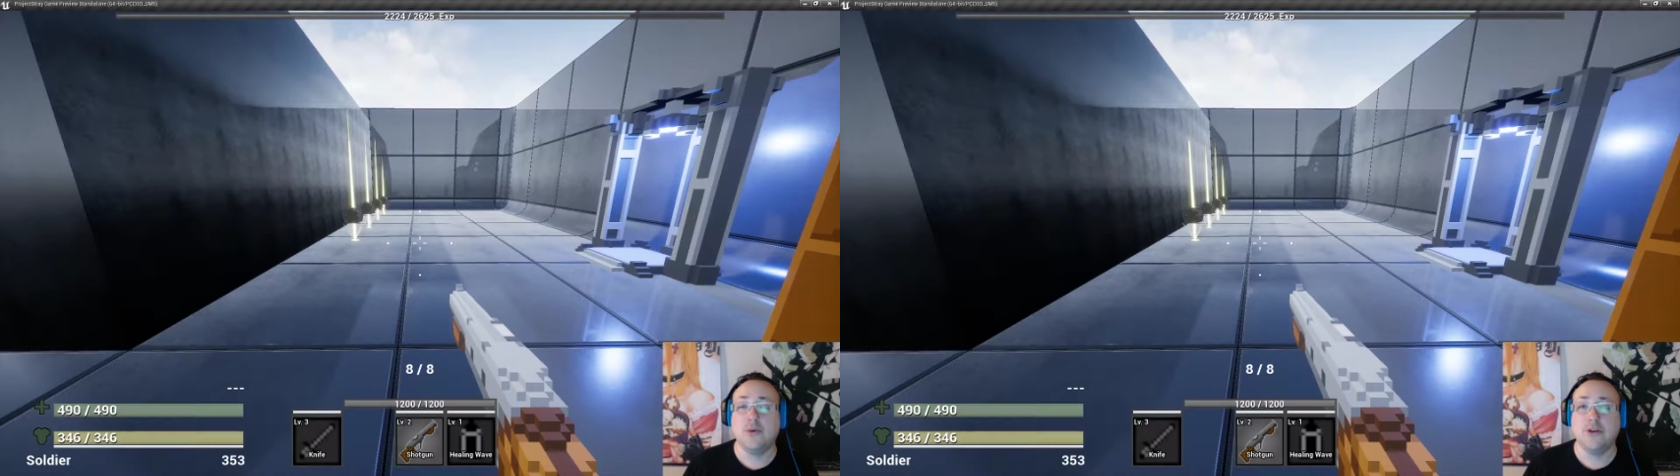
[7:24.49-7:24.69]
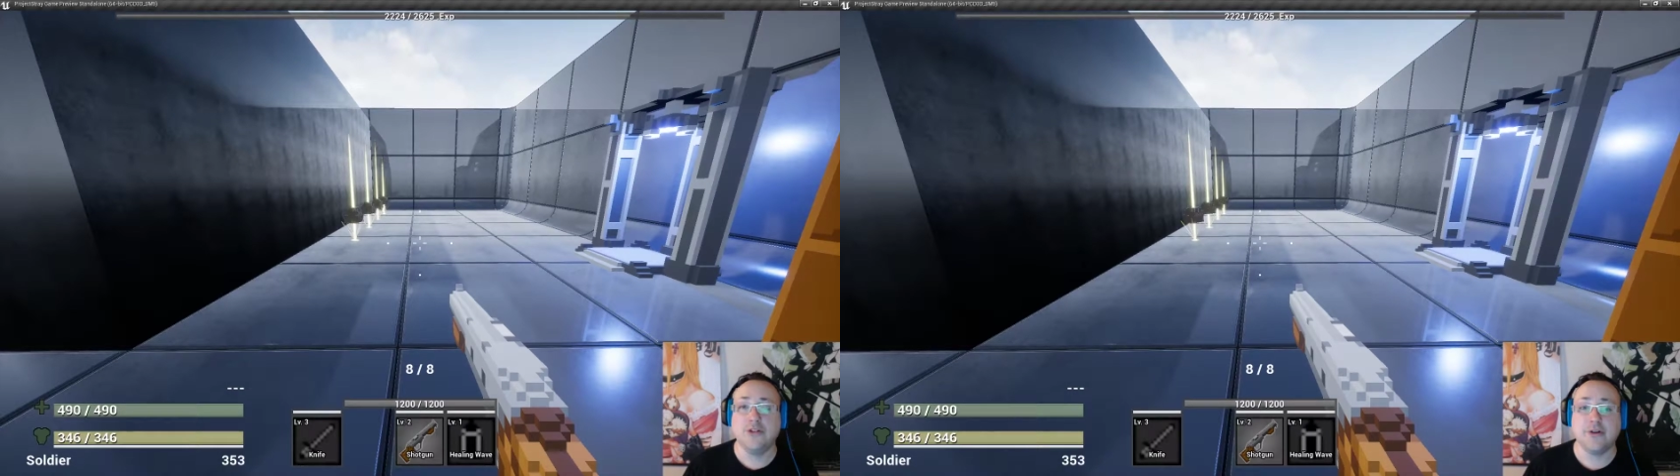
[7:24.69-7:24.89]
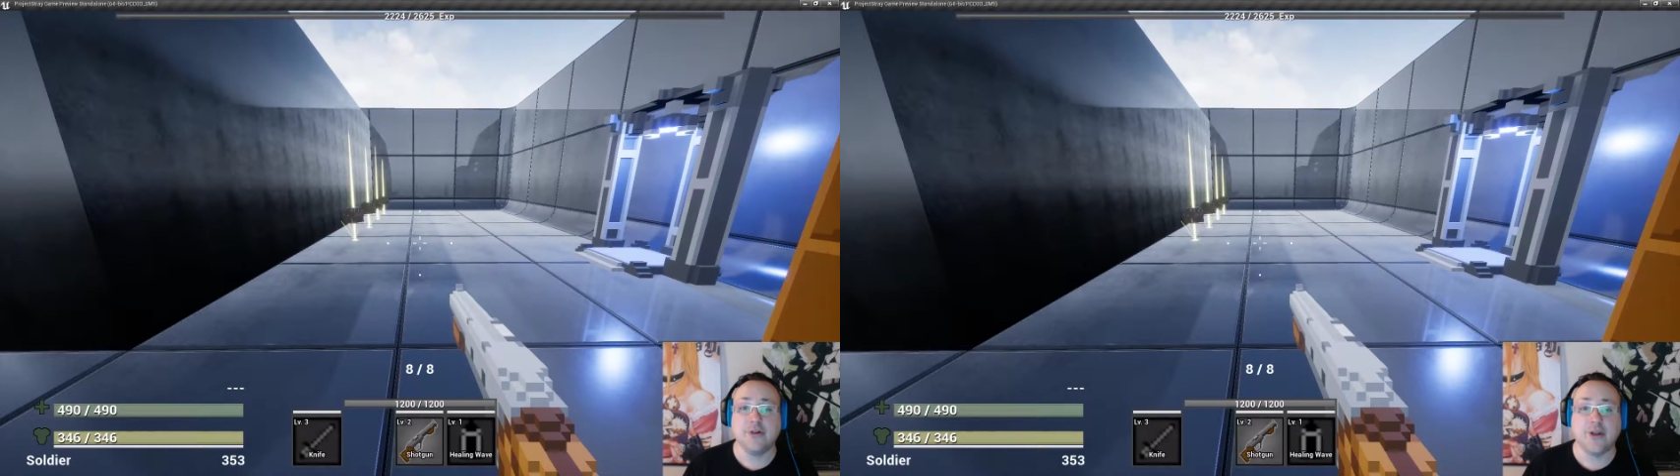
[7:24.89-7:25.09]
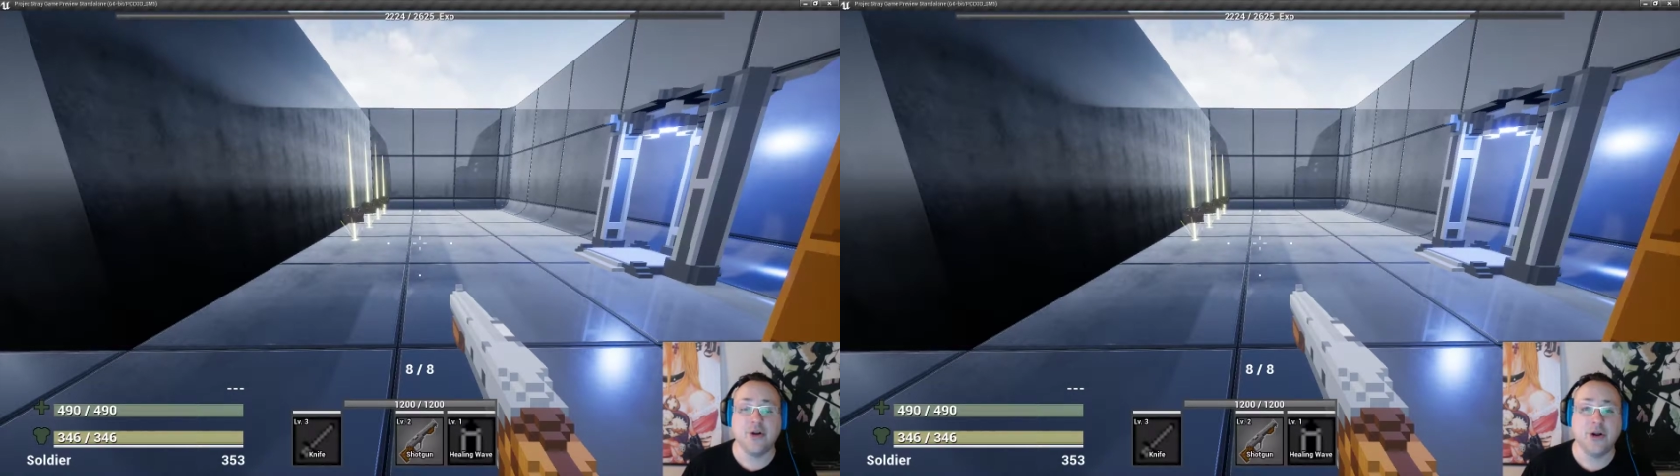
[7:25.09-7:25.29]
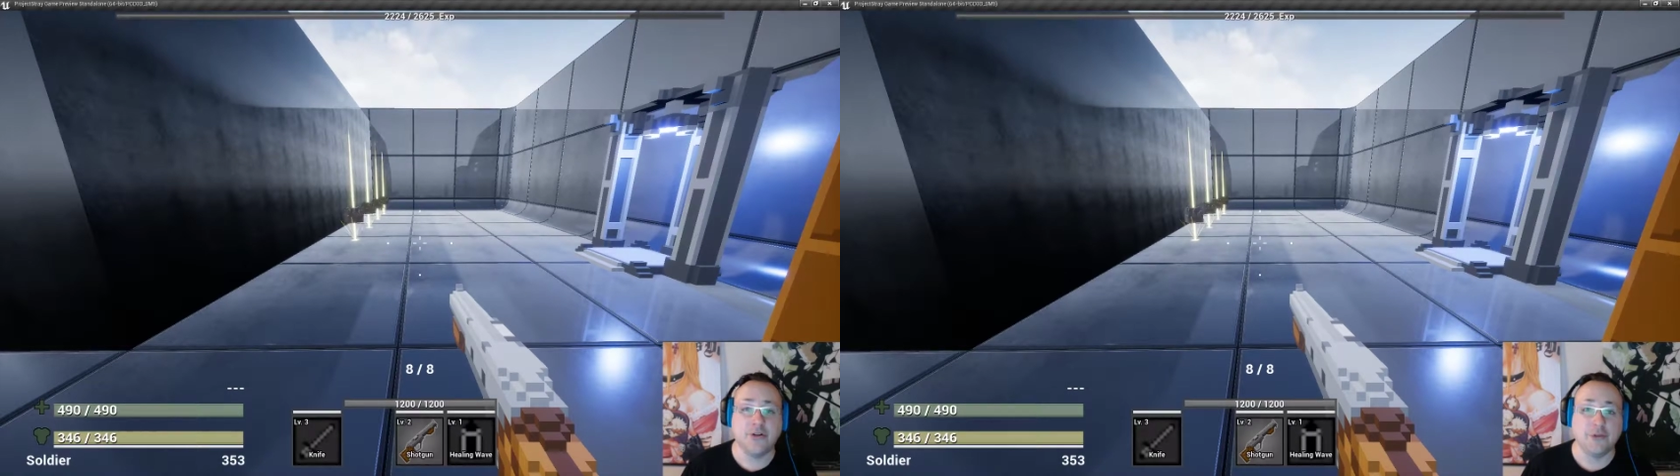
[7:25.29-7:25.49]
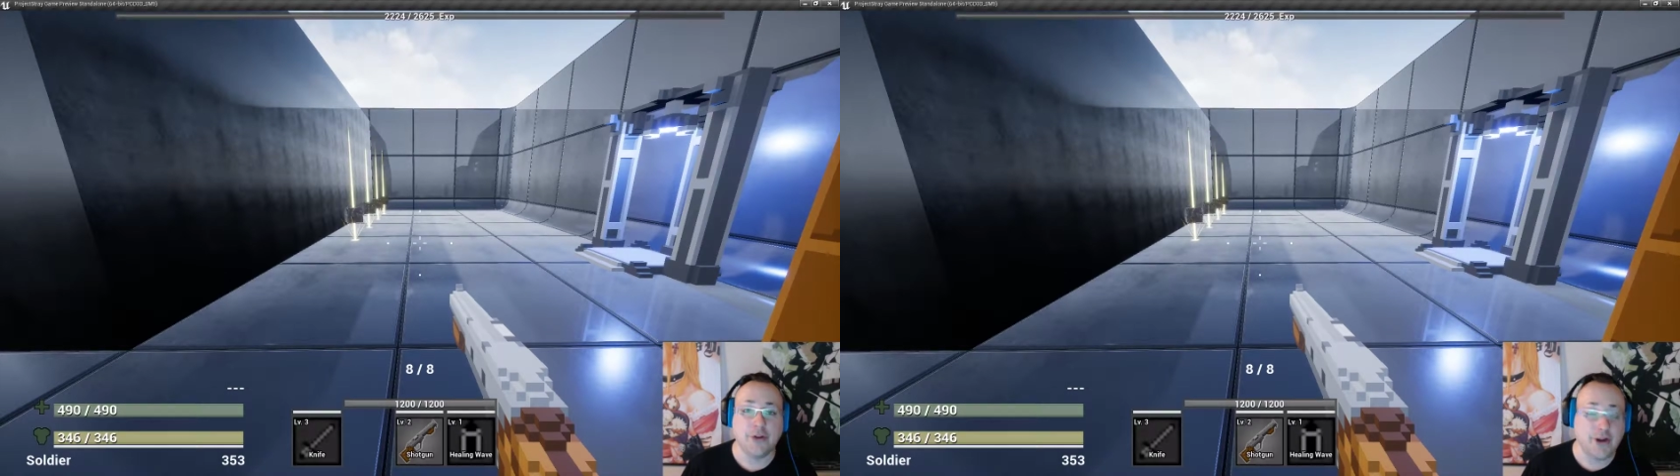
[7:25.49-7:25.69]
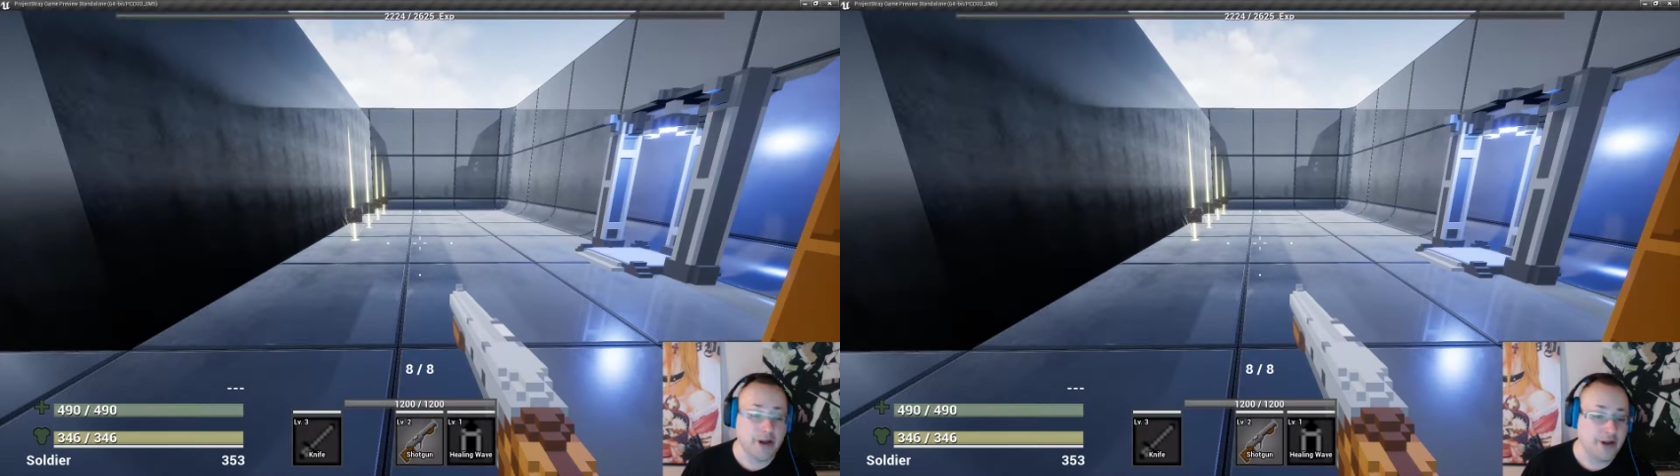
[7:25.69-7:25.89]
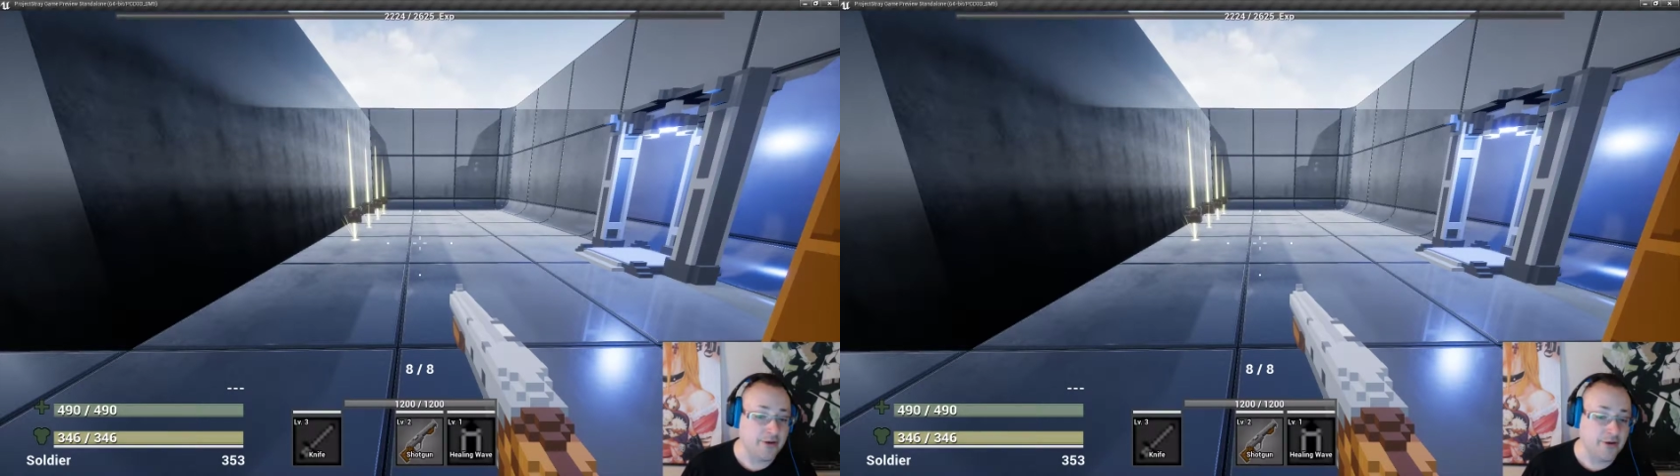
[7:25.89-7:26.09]
consider like an ultimate
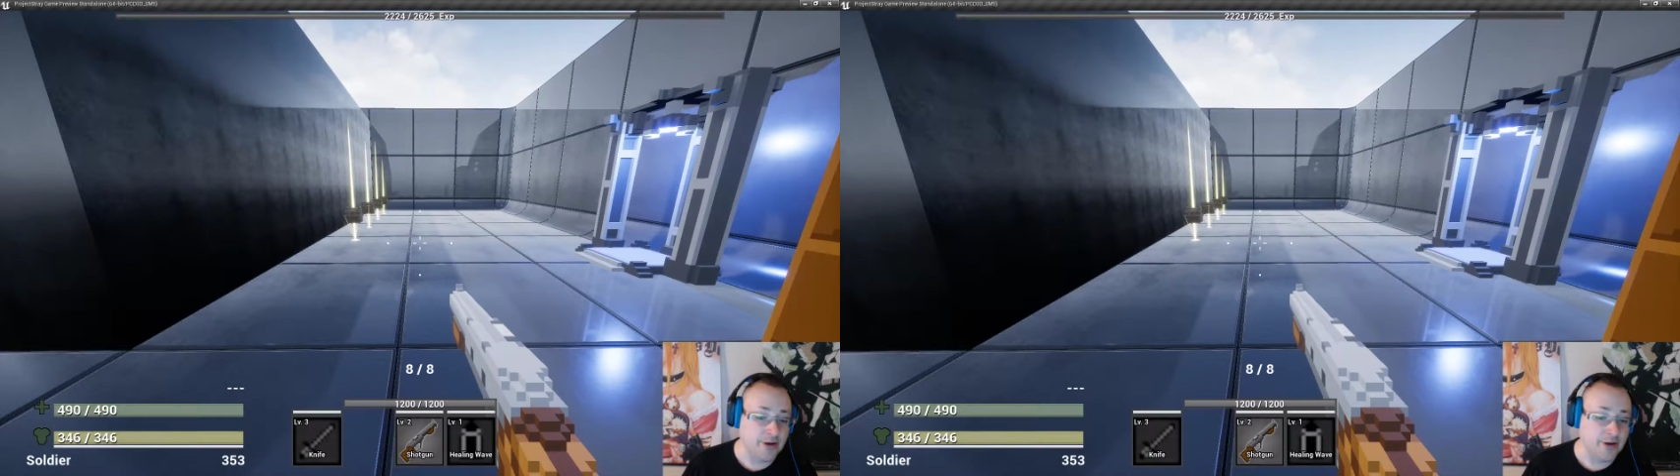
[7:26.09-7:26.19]
in